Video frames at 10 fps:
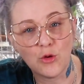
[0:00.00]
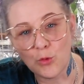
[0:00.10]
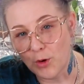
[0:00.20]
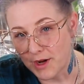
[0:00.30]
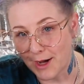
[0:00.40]

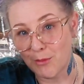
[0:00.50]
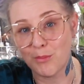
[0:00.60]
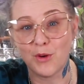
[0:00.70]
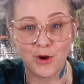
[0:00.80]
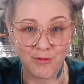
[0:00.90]
don't work out
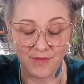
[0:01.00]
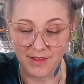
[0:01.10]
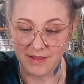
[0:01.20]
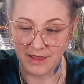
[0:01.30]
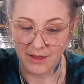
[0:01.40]

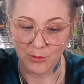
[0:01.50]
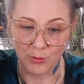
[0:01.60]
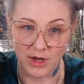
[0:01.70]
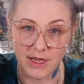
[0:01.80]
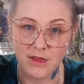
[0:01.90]
perfectly,
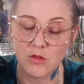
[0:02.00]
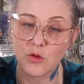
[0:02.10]
right?